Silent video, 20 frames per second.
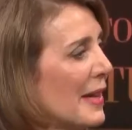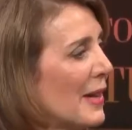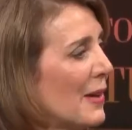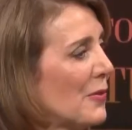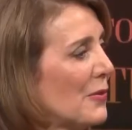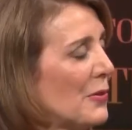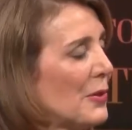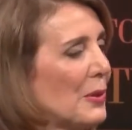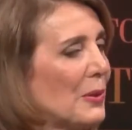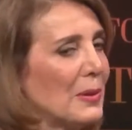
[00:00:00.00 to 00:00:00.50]

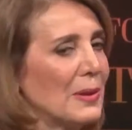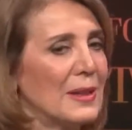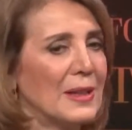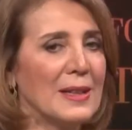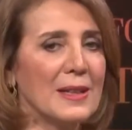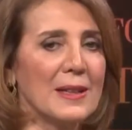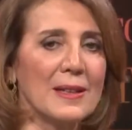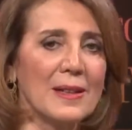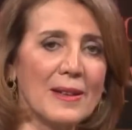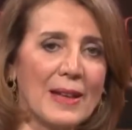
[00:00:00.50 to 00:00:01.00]
helpful.
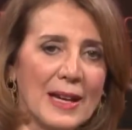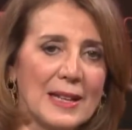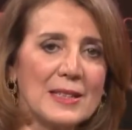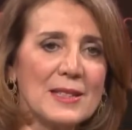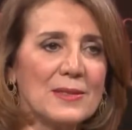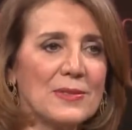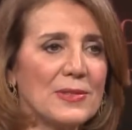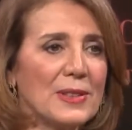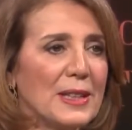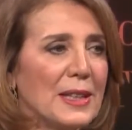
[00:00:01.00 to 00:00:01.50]

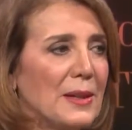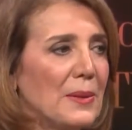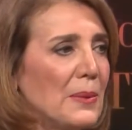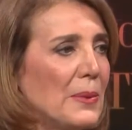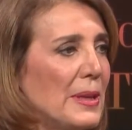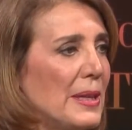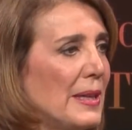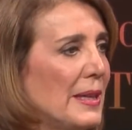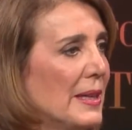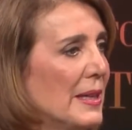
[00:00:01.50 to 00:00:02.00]
Collectively,
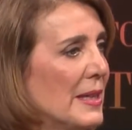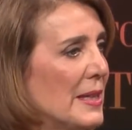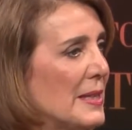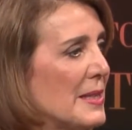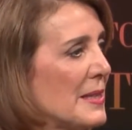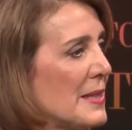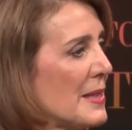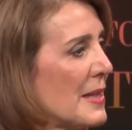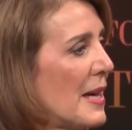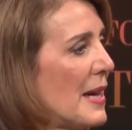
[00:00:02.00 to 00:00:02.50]
we
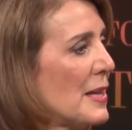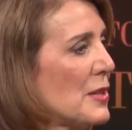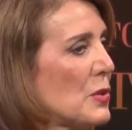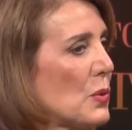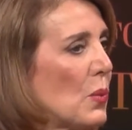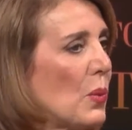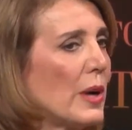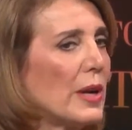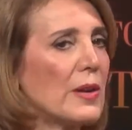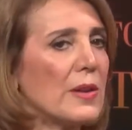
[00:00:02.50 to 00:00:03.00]
discuss
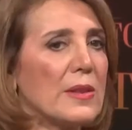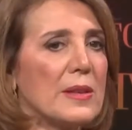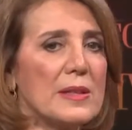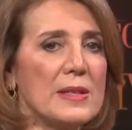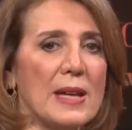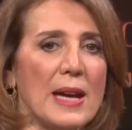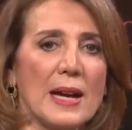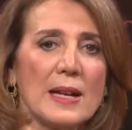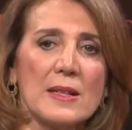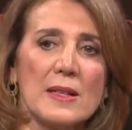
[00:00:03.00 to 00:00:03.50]
what are the
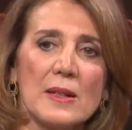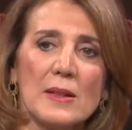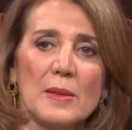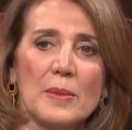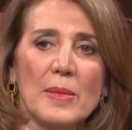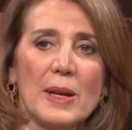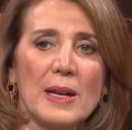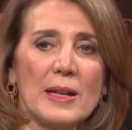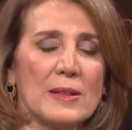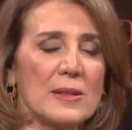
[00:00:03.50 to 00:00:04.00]
technical
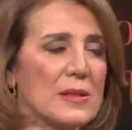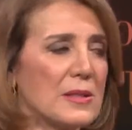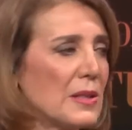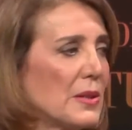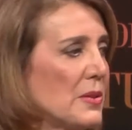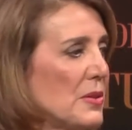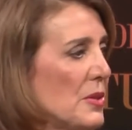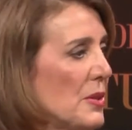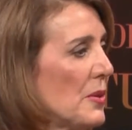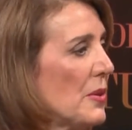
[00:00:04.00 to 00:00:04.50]

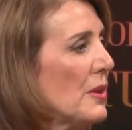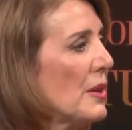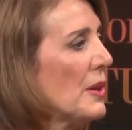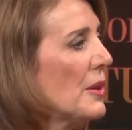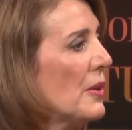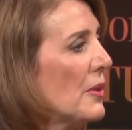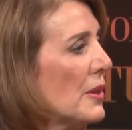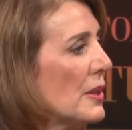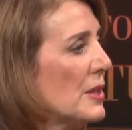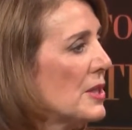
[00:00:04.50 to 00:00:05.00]
milestones you think
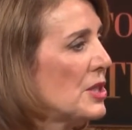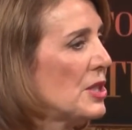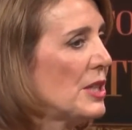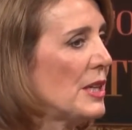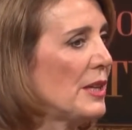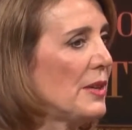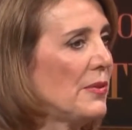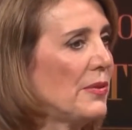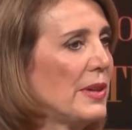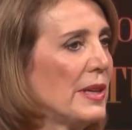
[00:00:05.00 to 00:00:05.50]
you can
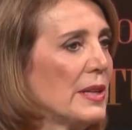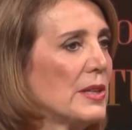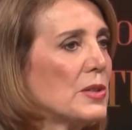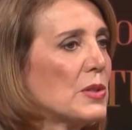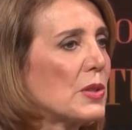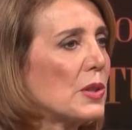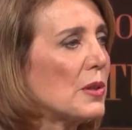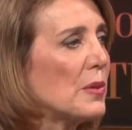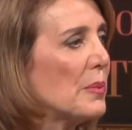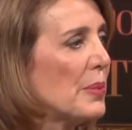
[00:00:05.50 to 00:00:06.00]
achieve in a
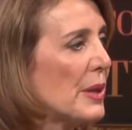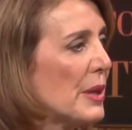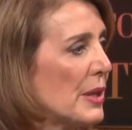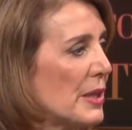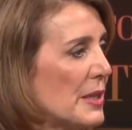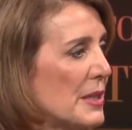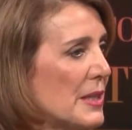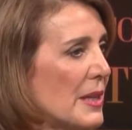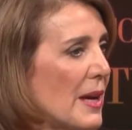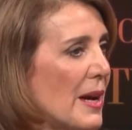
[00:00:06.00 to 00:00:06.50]
certain period
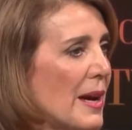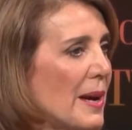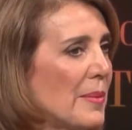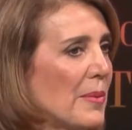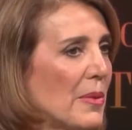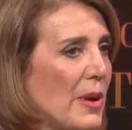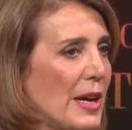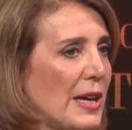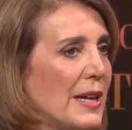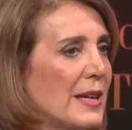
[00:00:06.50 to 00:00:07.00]
of time,
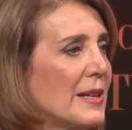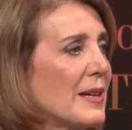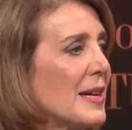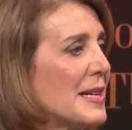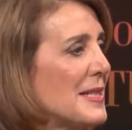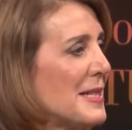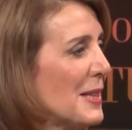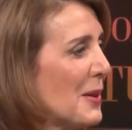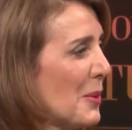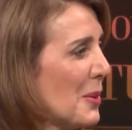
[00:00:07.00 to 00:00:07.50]

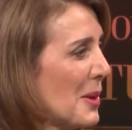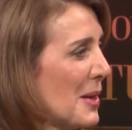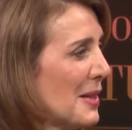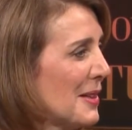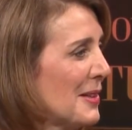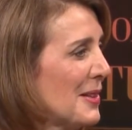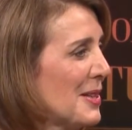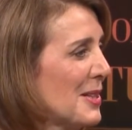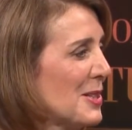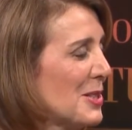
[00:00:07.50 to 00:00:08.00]
recognizing we're on
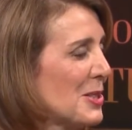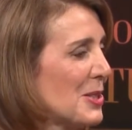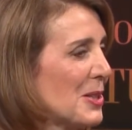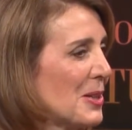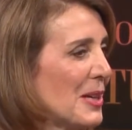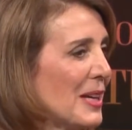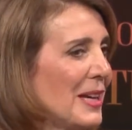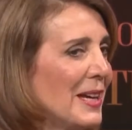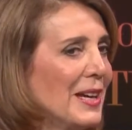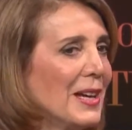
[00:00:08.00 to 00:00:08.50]
a long
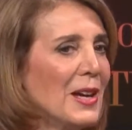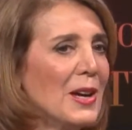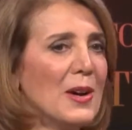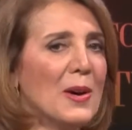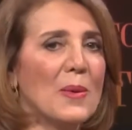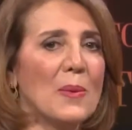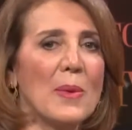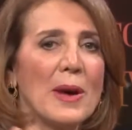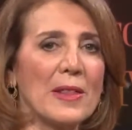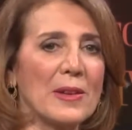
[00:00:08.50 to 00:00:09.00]
journey,
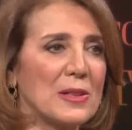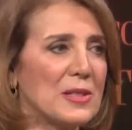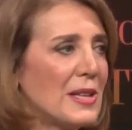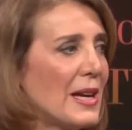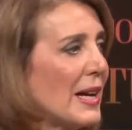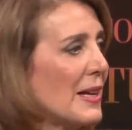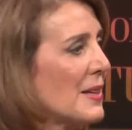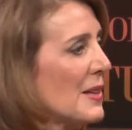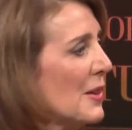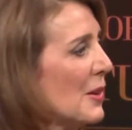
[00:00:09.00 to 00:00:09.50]
whether
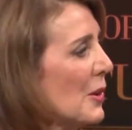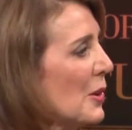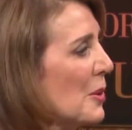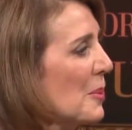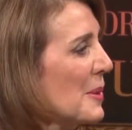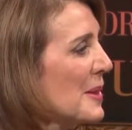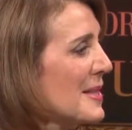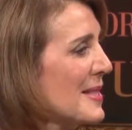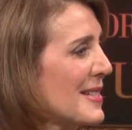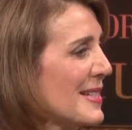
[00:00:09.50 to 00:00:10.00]
technical or
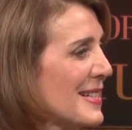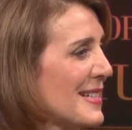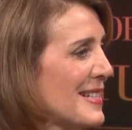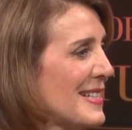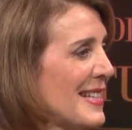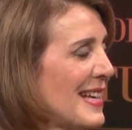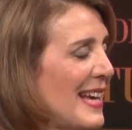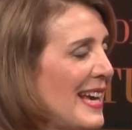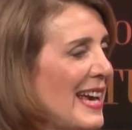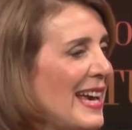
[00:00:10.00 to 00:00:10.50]
business,
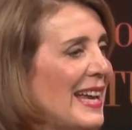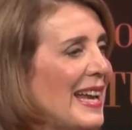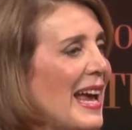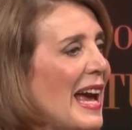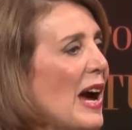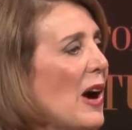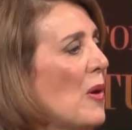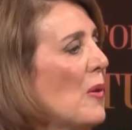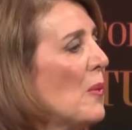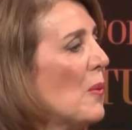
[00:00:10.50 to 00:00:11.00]
and
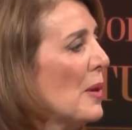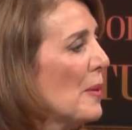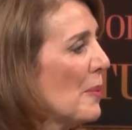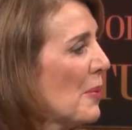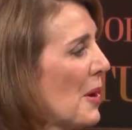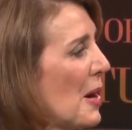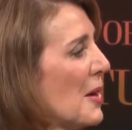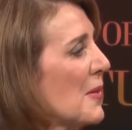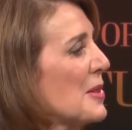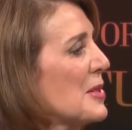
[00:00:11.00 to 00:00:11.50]
how, what
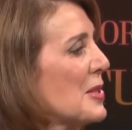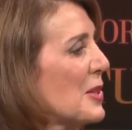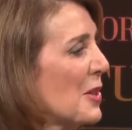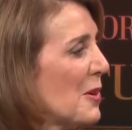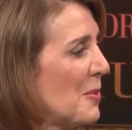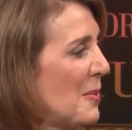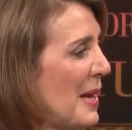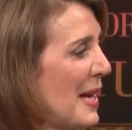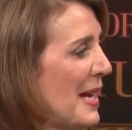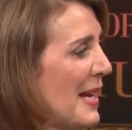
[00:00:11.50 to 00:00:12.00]
progress are you
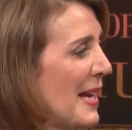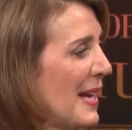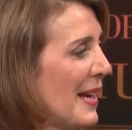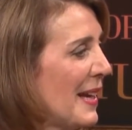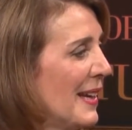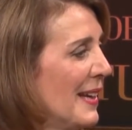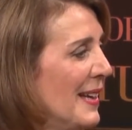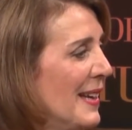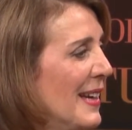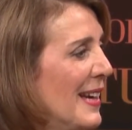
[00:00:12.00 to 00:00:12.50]
making
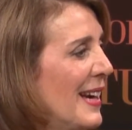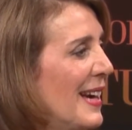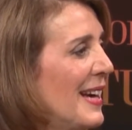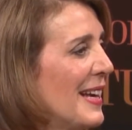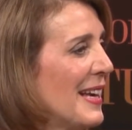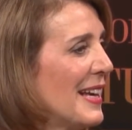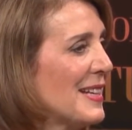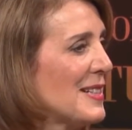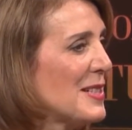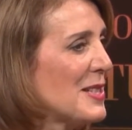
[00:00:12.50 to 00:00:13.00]

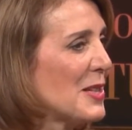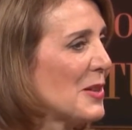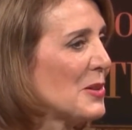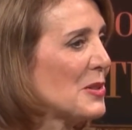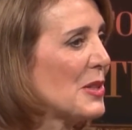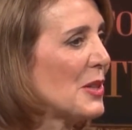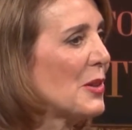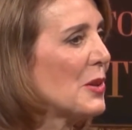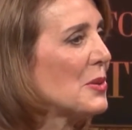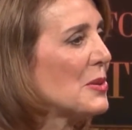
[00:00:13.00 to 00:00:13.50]
against
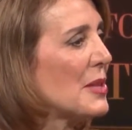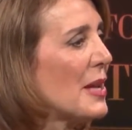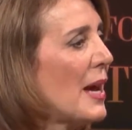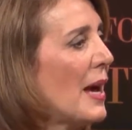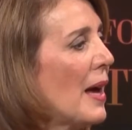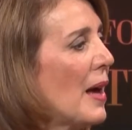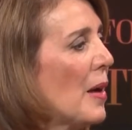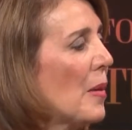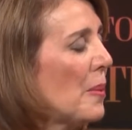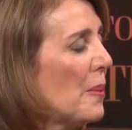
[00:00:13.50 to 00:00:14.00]
those? And those
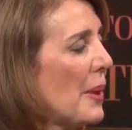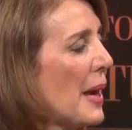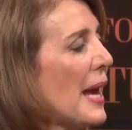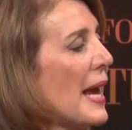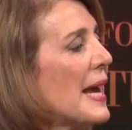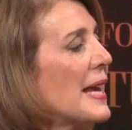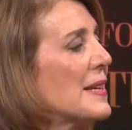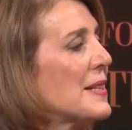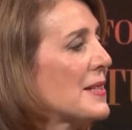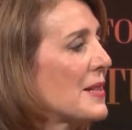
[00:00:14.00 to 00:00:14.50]
help
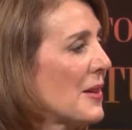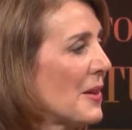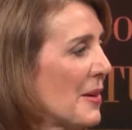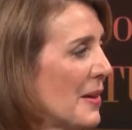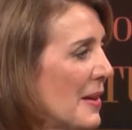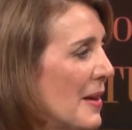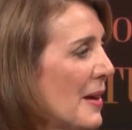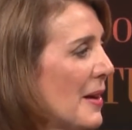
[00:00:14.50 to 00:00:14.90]
pace our